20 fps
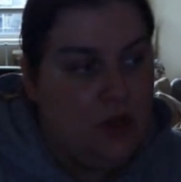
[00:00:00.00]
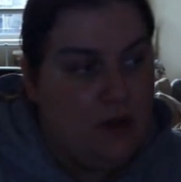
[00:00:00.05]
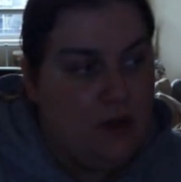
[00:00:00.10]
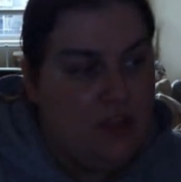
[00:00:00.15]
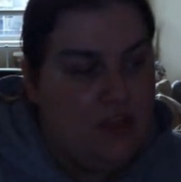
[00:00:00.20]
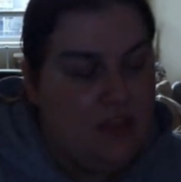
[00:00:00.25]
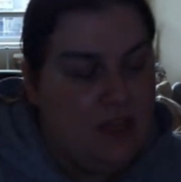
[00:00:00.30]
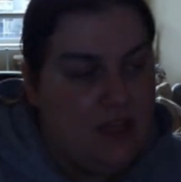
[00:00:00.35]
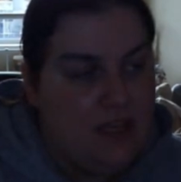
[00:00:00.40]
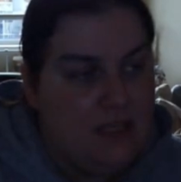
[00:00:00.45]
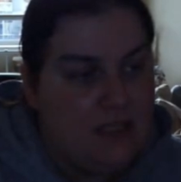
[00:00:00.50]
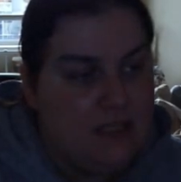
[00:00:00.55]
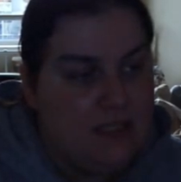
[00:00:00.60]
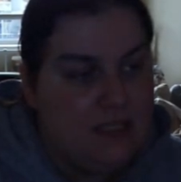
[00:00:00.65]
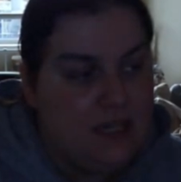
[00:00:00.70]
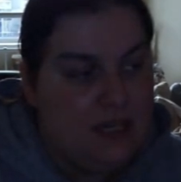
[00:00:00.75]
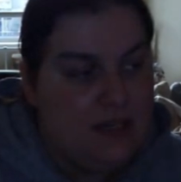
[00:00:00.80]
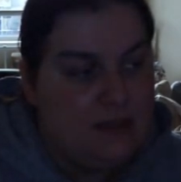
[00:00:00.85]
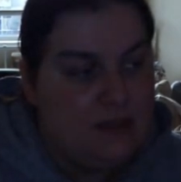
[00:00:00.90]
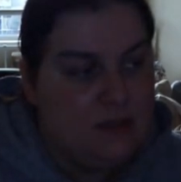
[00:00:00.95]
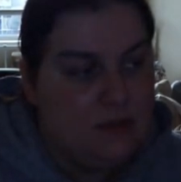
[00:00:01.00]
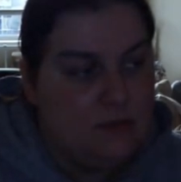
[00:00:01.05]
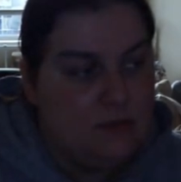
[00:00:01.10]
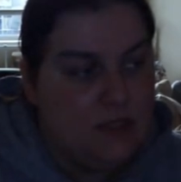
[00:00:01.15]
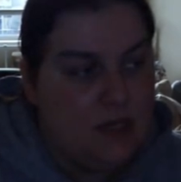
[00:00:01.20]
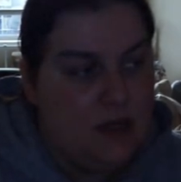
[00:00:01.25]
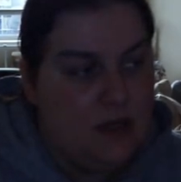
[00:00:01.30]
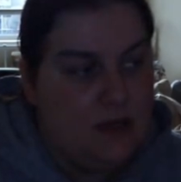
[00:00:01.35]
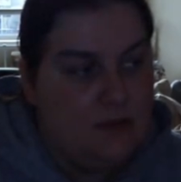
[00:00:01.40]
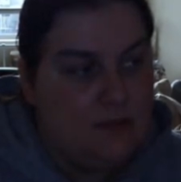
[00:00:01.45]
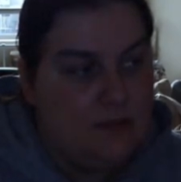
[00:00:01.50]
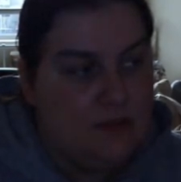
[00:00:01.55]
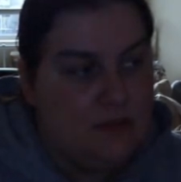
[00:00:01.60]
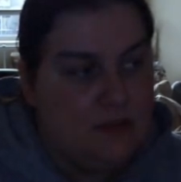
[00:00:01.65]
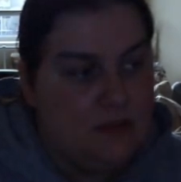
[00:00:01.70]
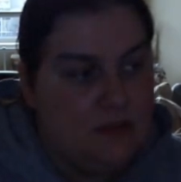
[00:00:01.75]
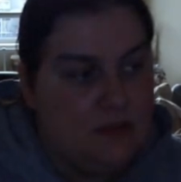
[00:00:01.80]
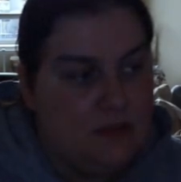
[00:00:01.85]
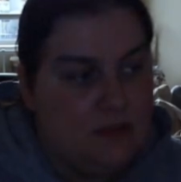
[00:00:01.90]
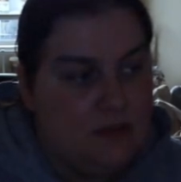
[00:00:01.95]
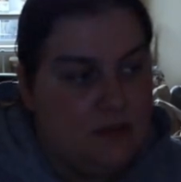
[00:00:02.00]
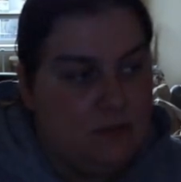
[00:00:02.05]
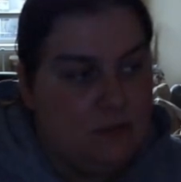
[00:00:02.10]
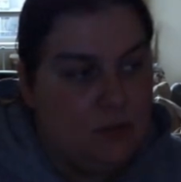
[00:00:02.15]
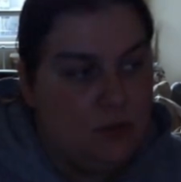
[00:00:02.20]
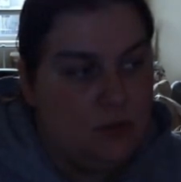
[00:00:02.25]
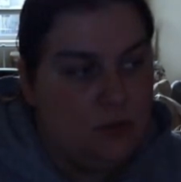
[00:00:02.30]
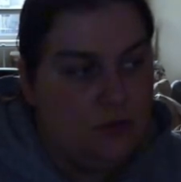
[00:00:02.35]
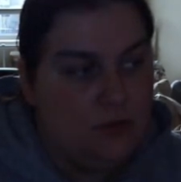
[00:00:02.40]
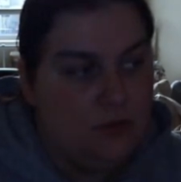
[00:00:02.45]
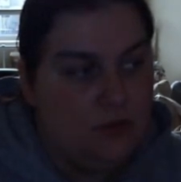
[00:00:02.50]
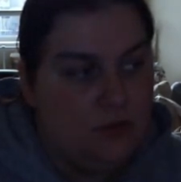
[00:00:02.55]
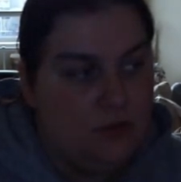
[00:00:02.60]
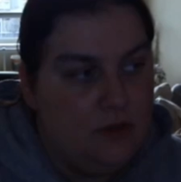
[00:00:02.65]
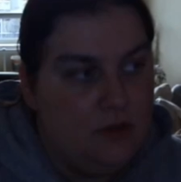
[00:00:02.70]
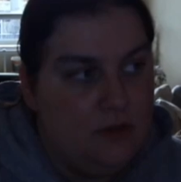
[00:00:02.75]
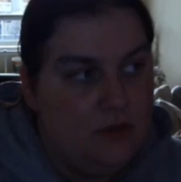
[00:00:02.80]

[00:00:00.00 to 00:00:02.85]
I think it's nice sometimes to move